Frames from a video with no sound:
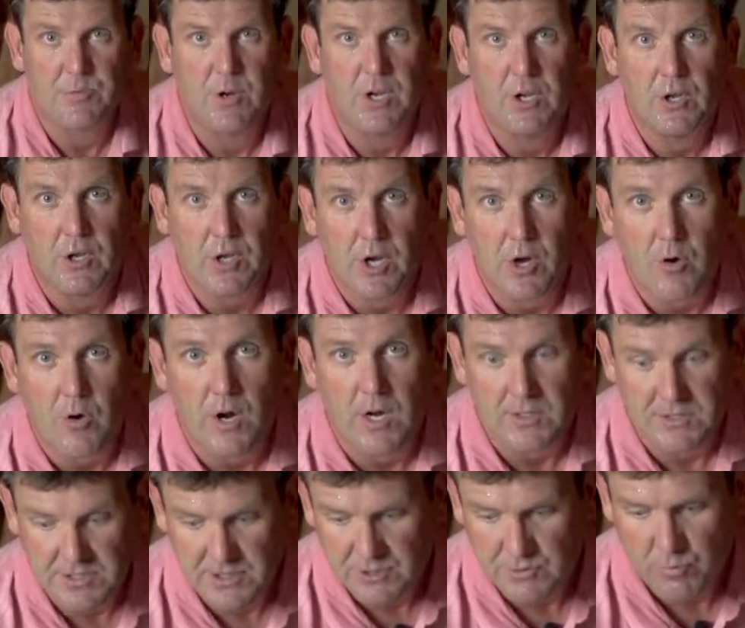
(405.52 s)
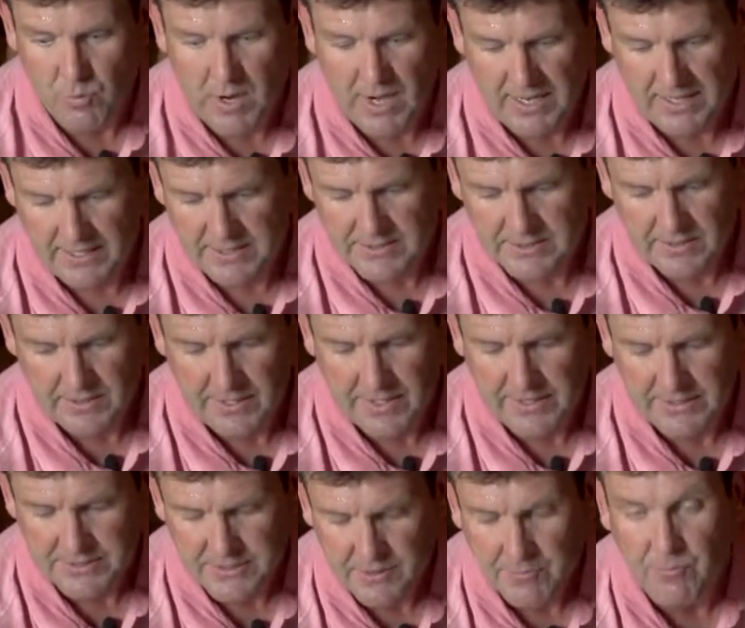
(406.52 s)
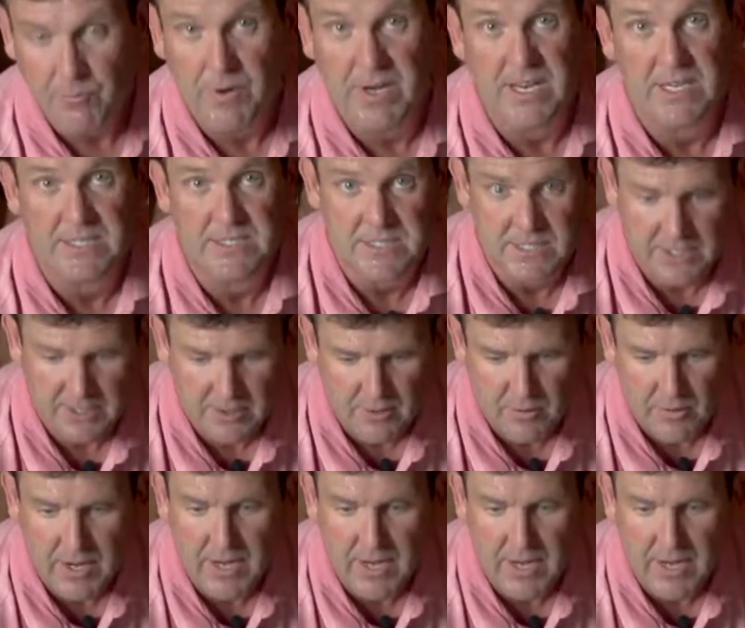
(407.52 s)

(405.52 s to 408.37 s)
As we look across this white insulation, we can see